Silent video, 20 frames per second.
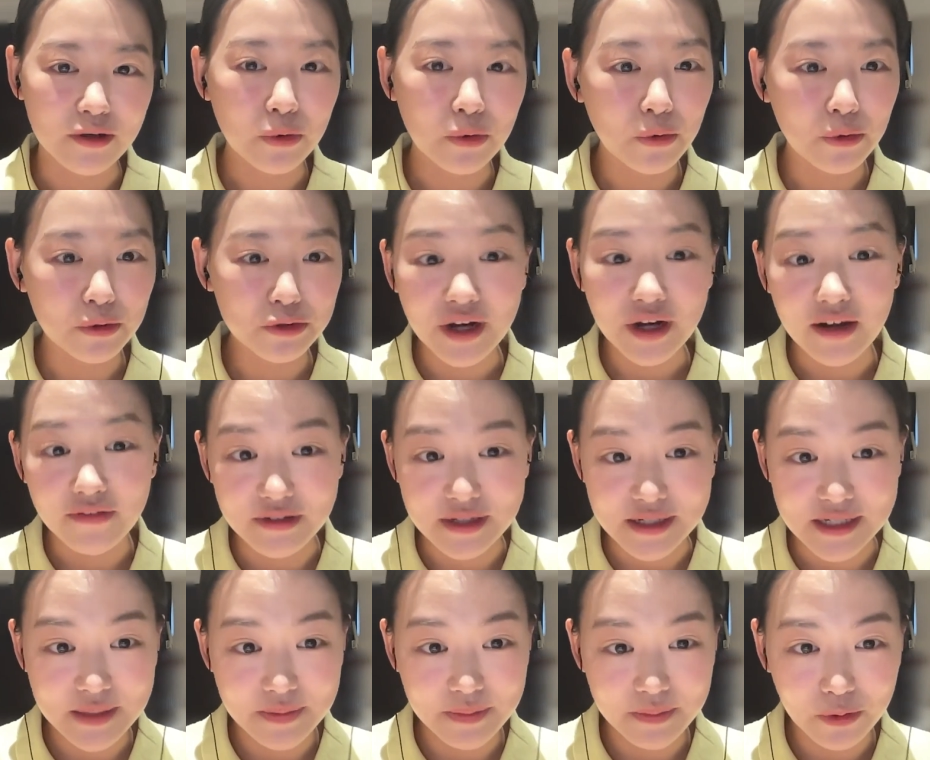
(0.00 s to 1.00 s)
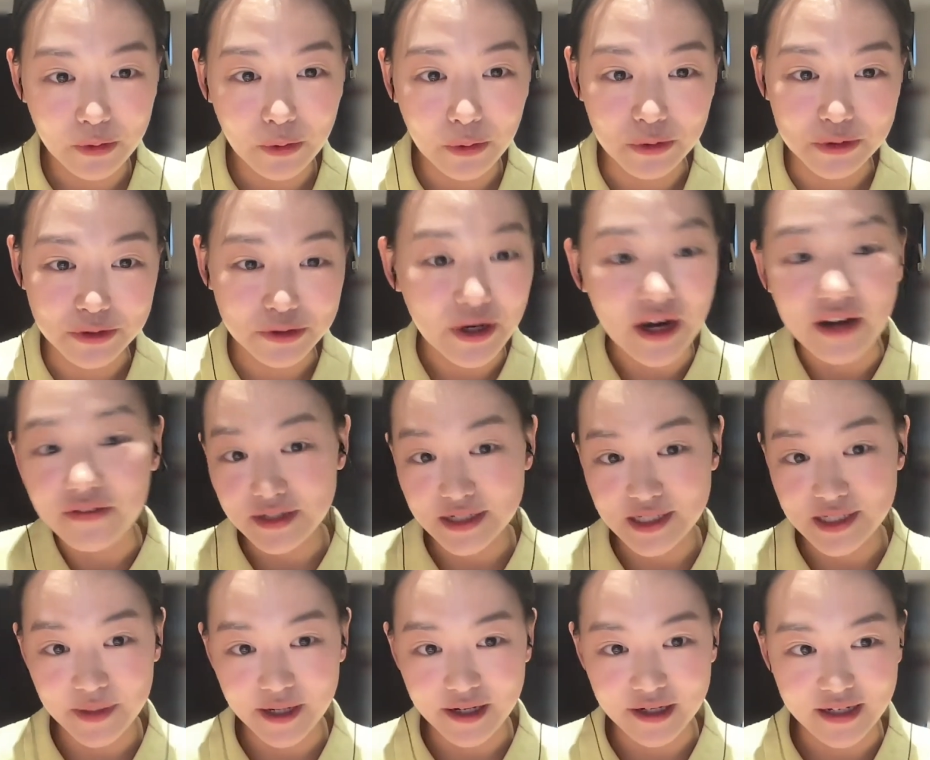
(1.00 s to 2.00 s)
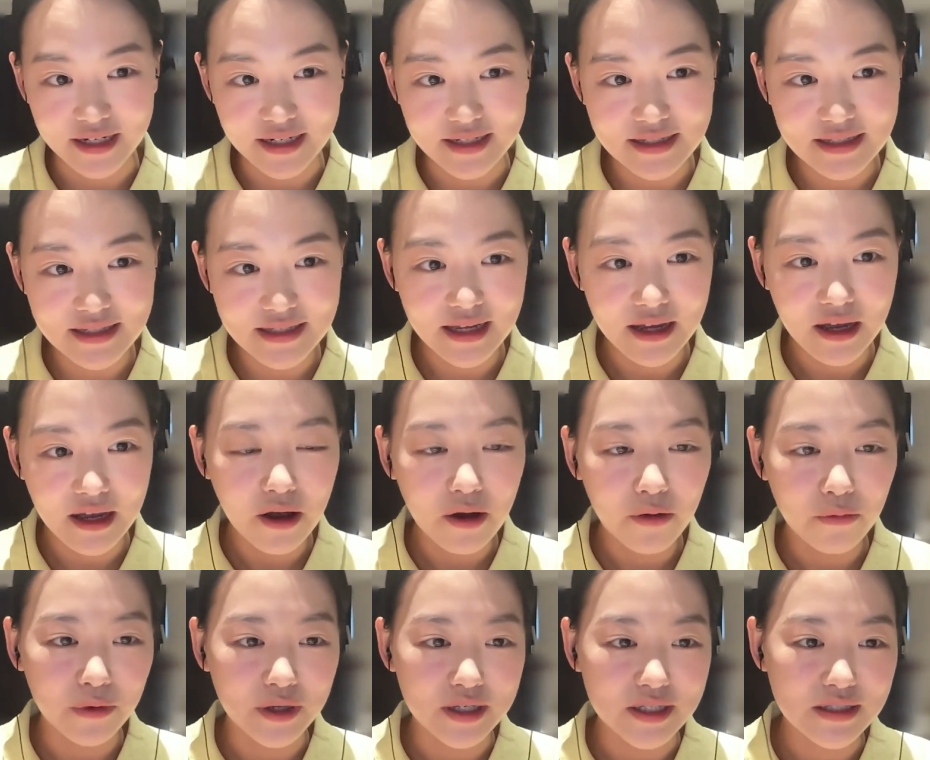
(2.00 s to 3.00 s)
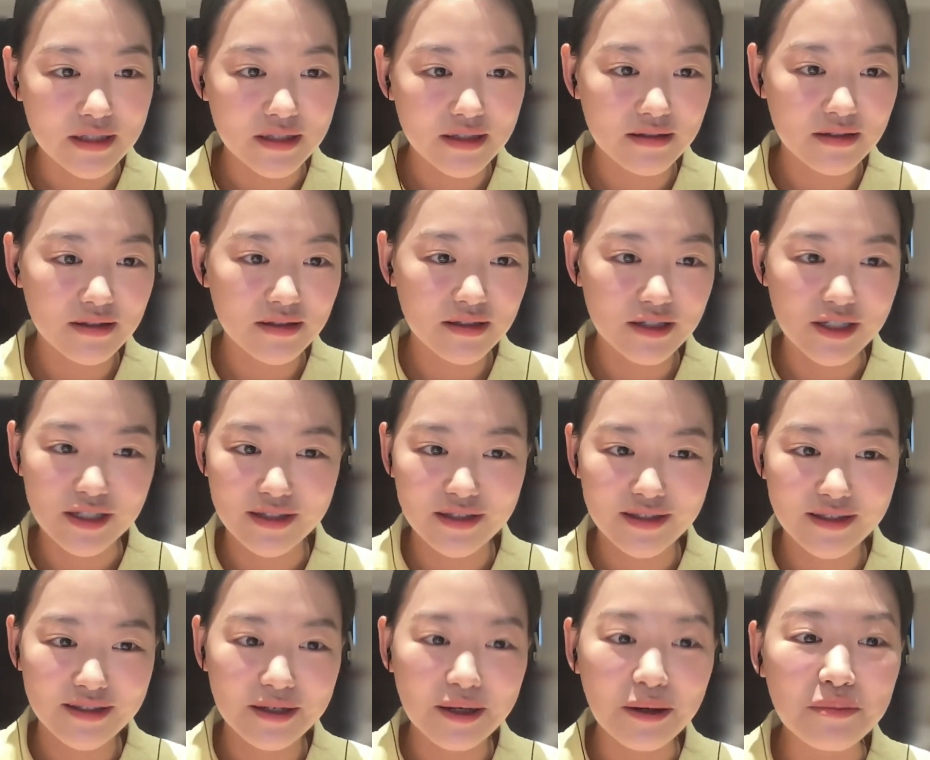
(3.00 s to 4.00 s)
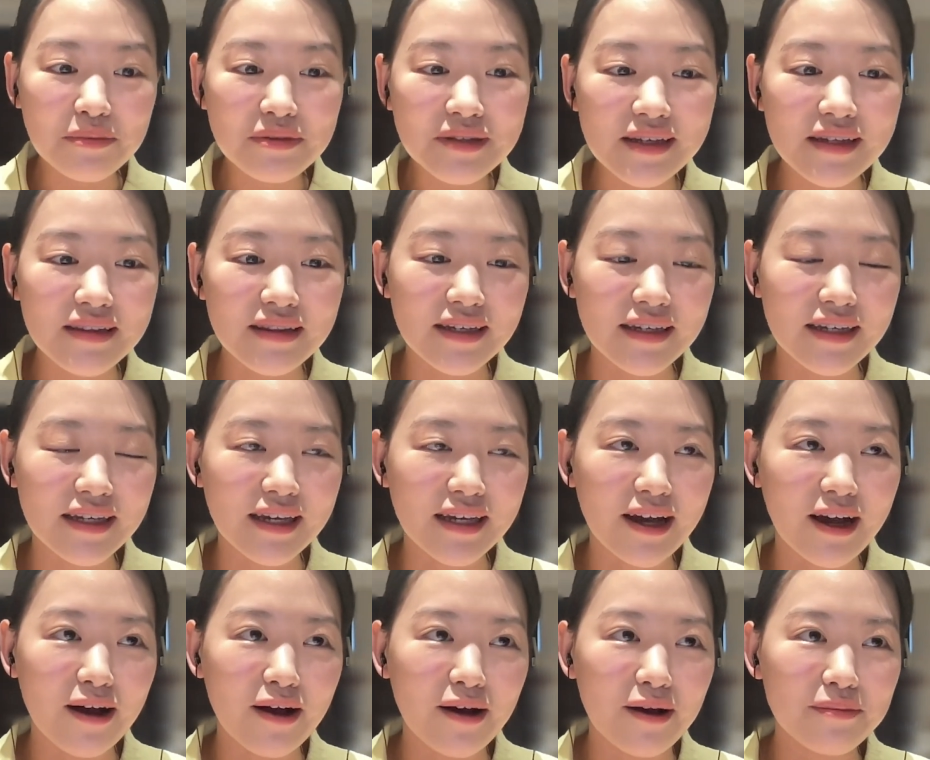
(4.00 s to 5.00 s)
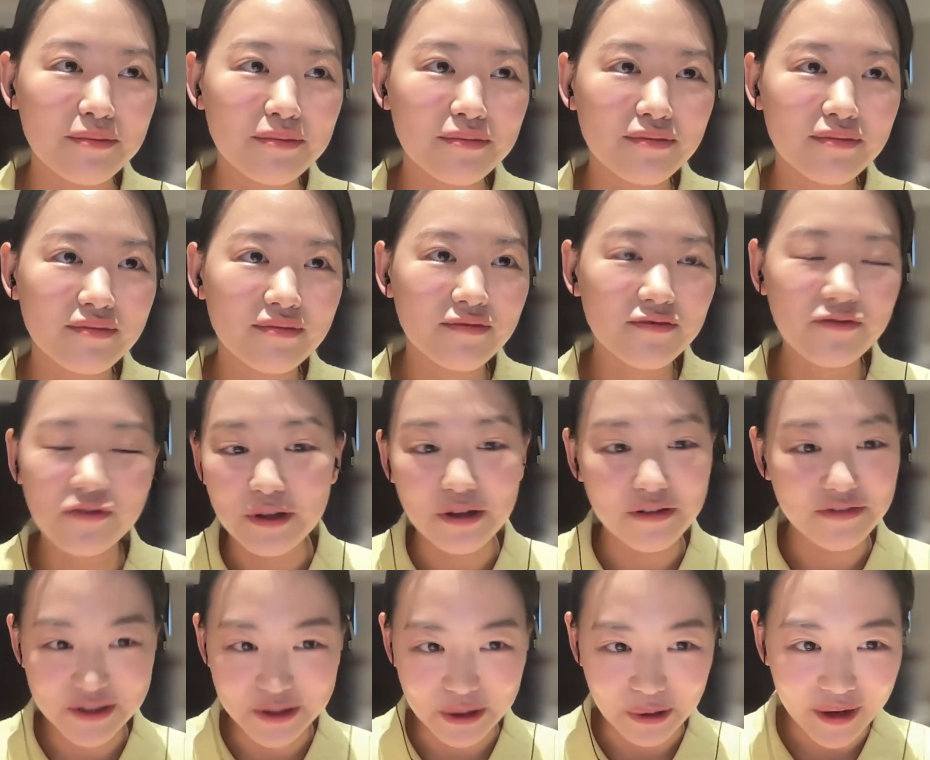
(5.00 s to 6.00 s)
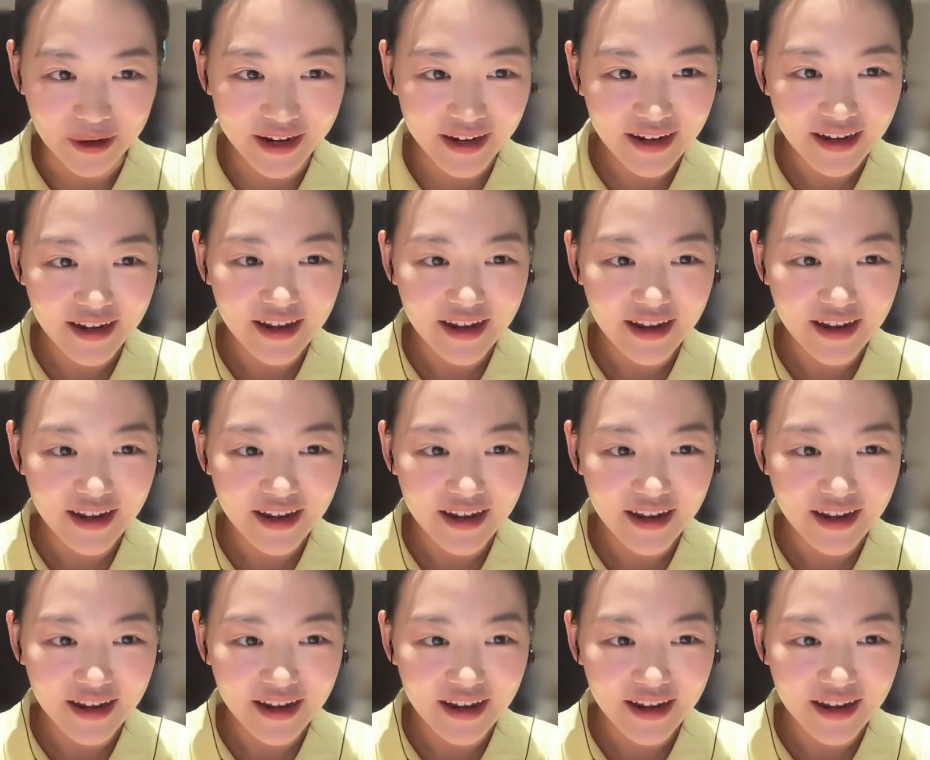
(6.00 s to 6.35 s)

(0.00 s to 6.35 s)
whole travel experience was just completely full of joy